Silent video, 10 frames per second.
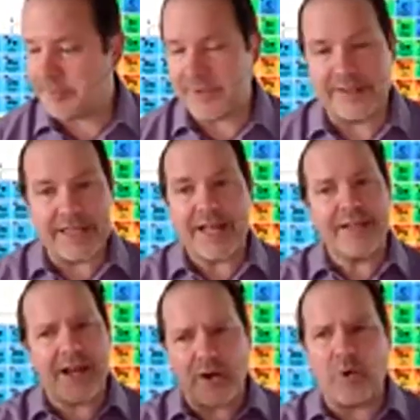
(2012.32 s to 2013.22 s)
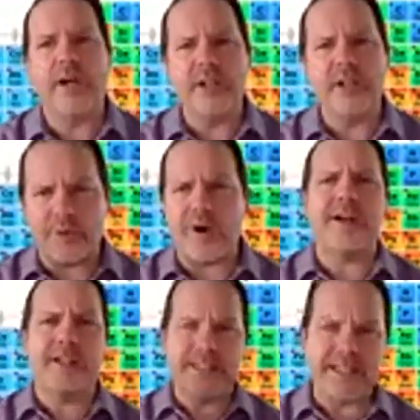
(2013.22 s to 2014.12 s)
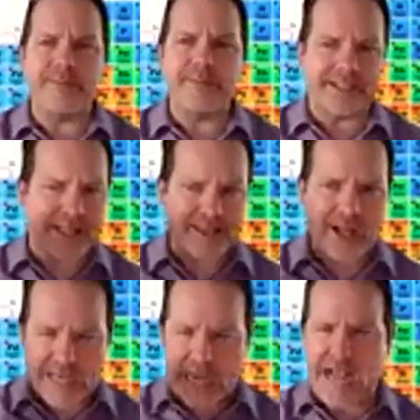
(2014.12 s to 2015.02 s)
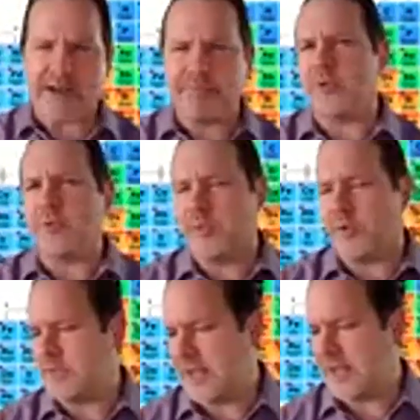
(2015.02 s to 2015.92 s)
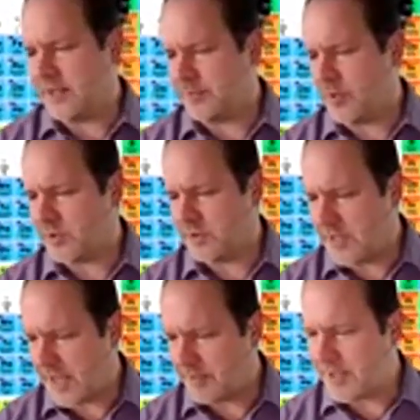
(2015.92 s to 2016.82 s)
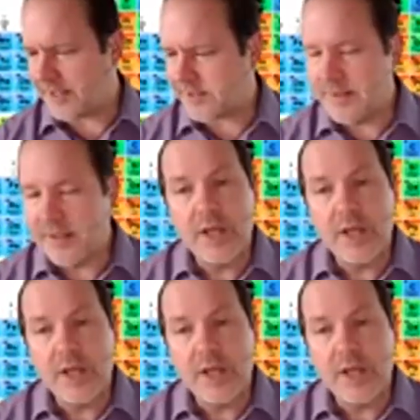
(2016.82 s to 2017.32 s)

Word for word: happen? The, I thought oil and water didn't mix. I thought nonpolar and, and polar do not mix.